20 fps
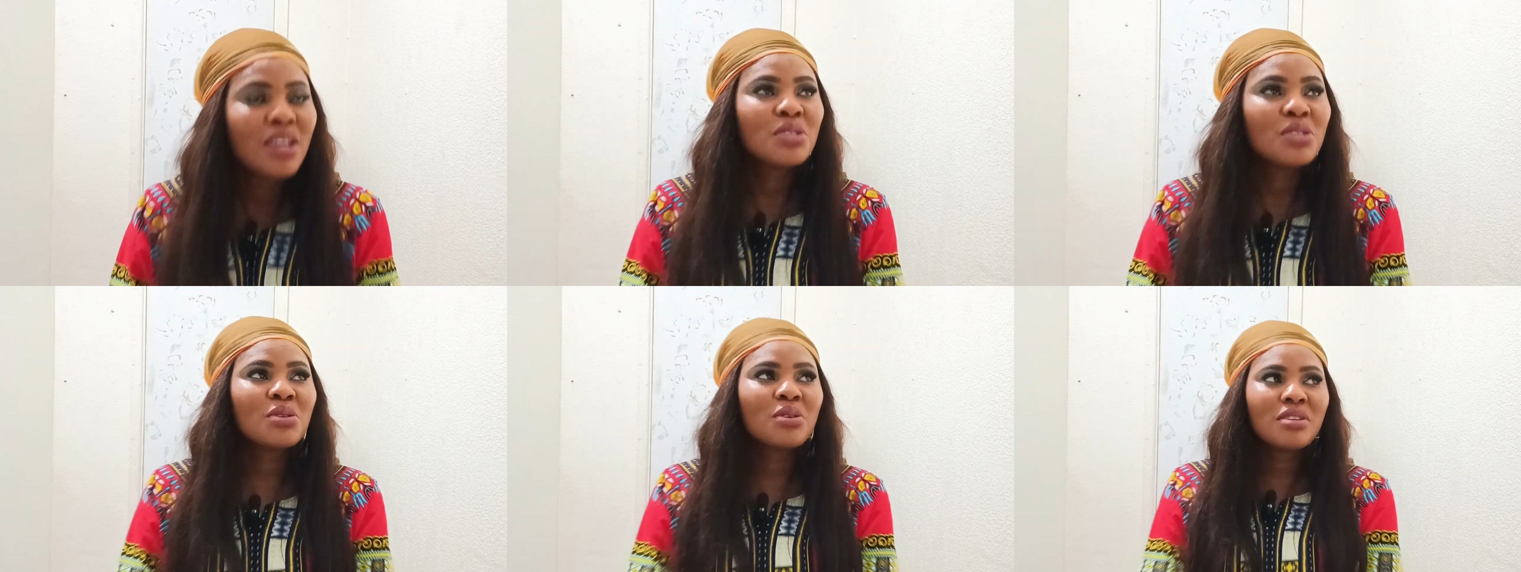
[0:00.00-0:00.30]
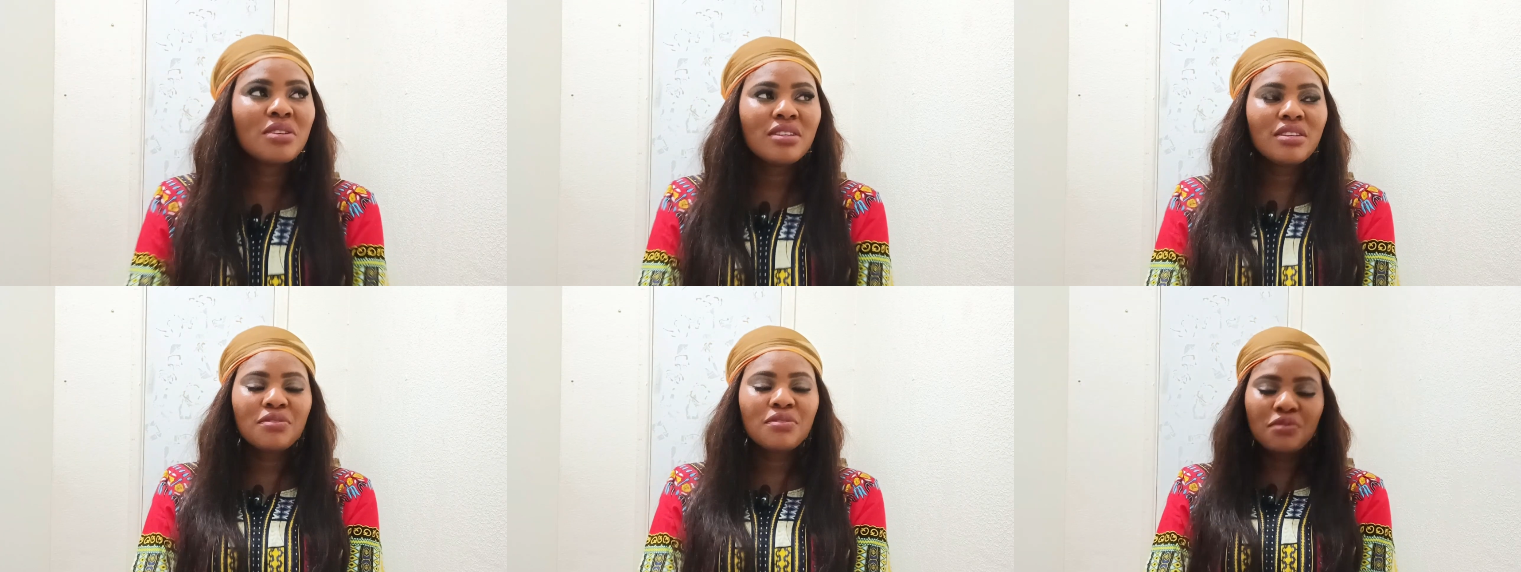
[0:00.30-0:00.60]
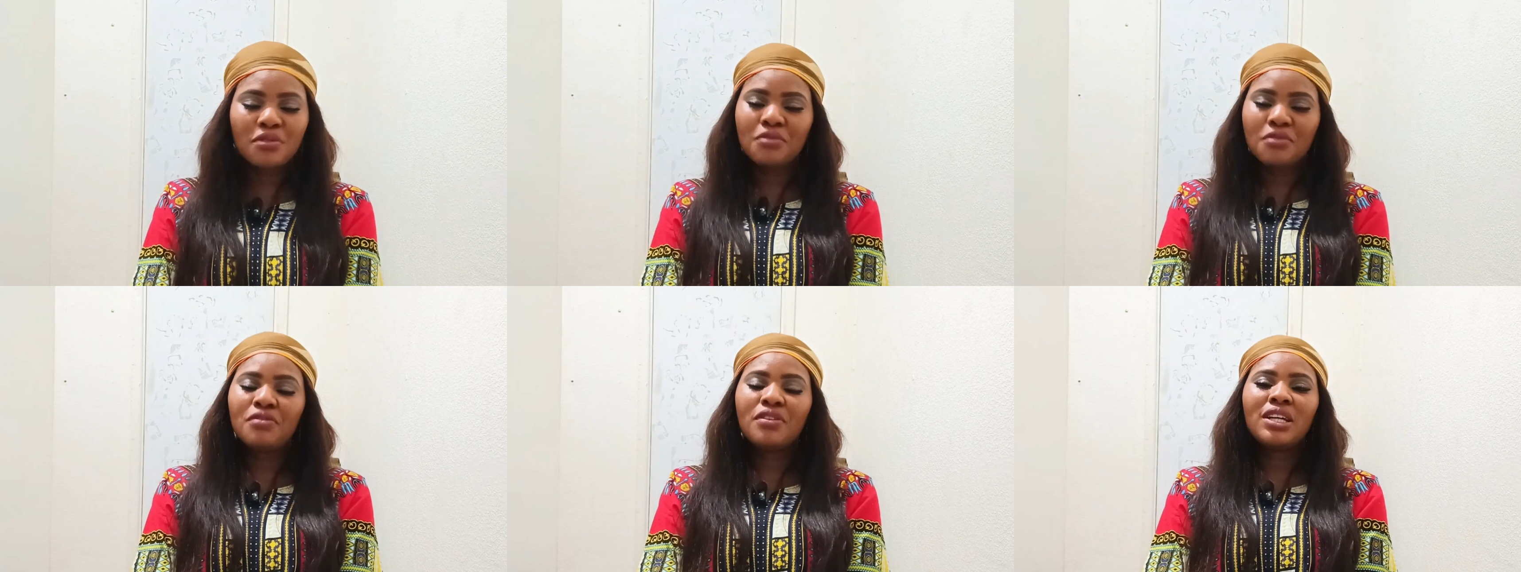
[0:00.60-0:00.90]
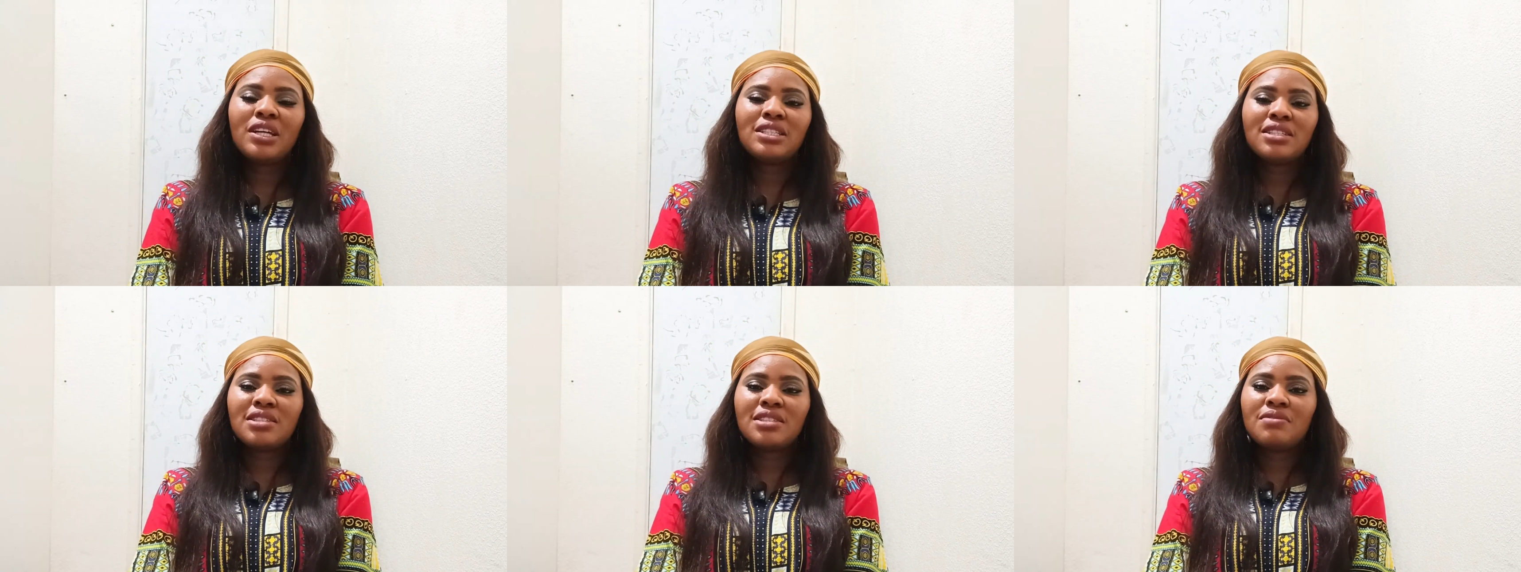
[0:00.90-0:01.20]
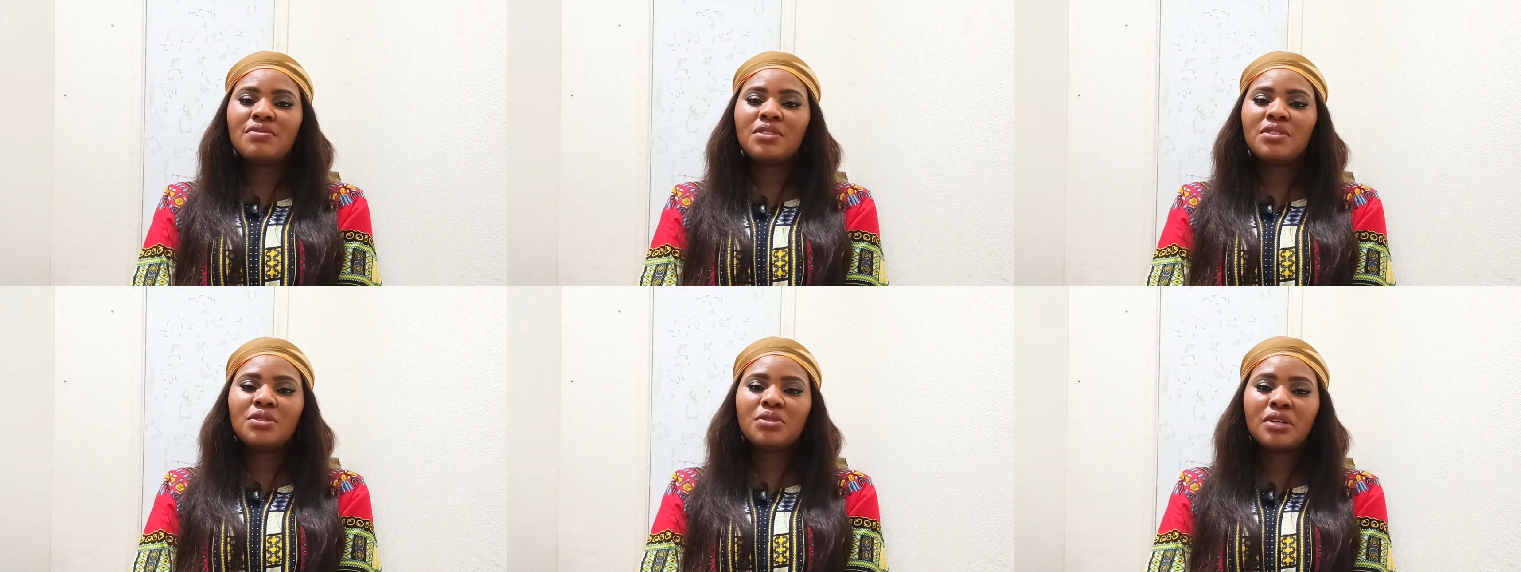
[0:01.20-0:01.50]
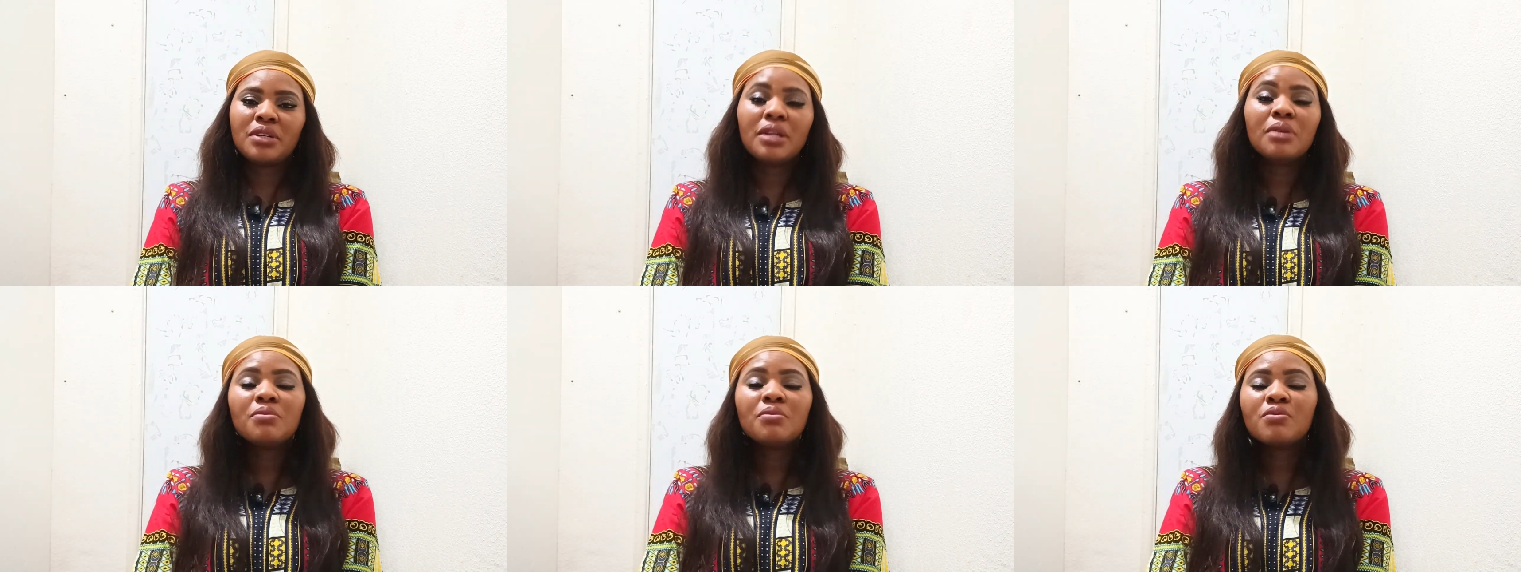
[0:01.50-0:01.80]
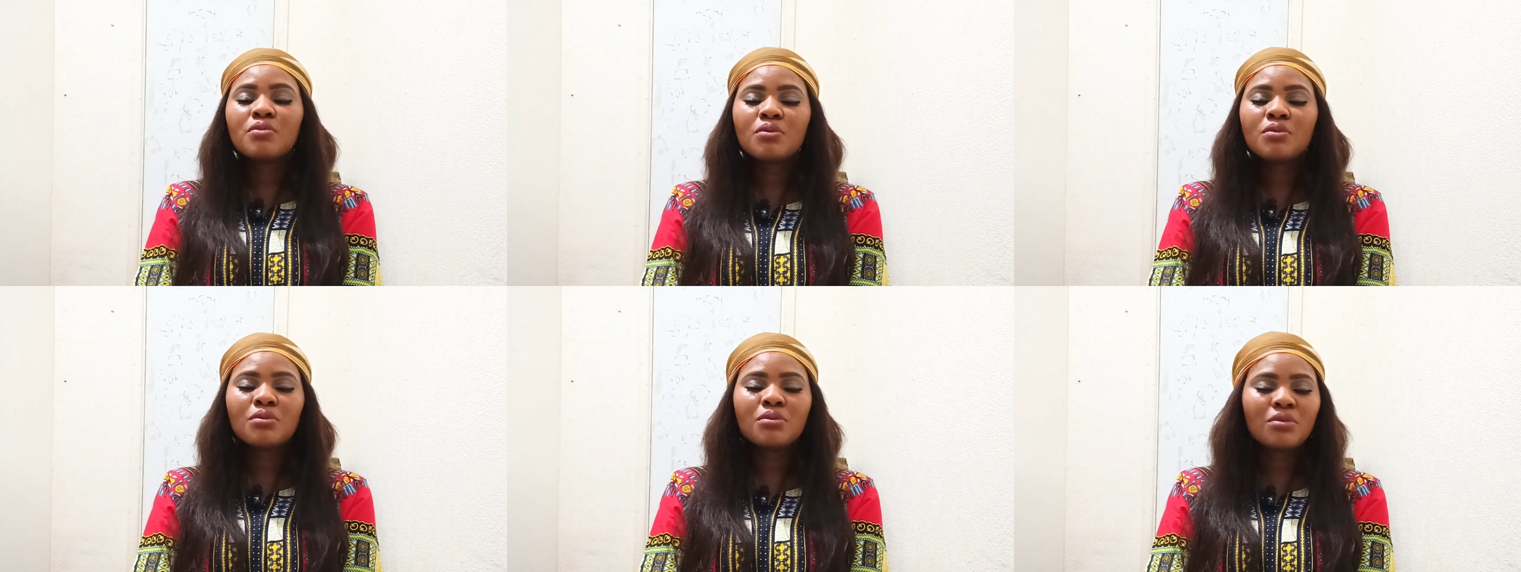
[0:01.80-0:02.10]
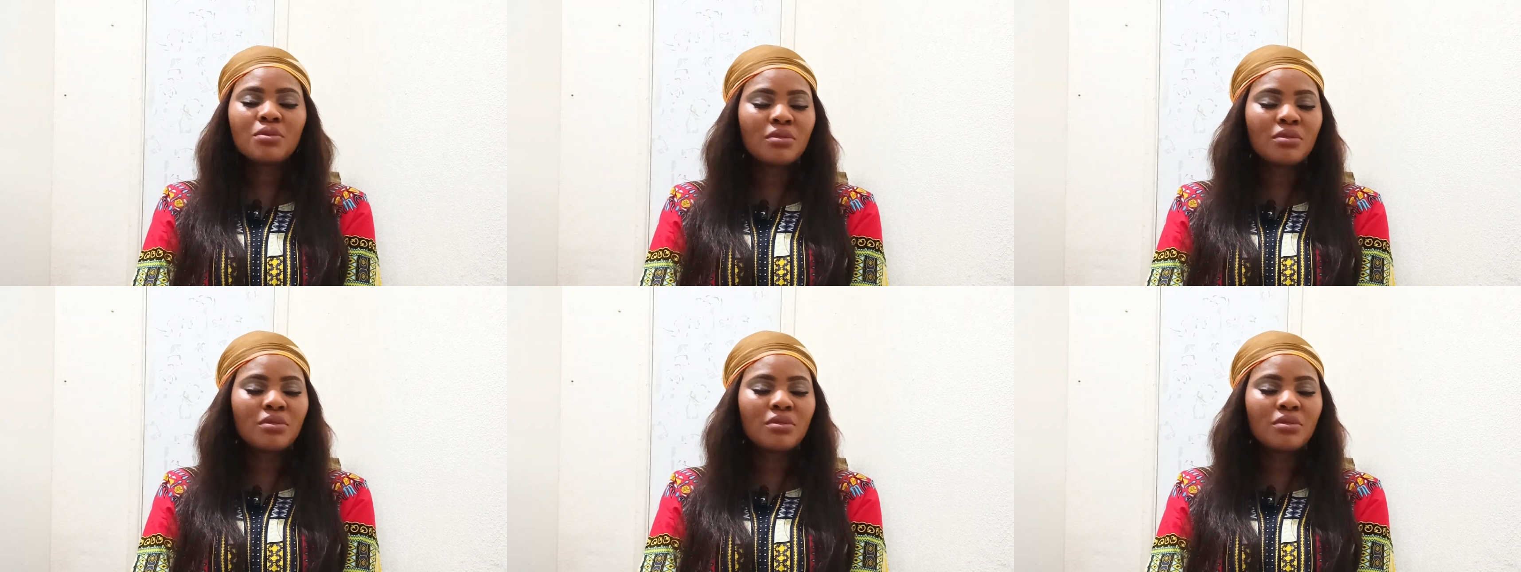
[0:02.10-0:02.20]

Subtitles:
So if you find this video helpful,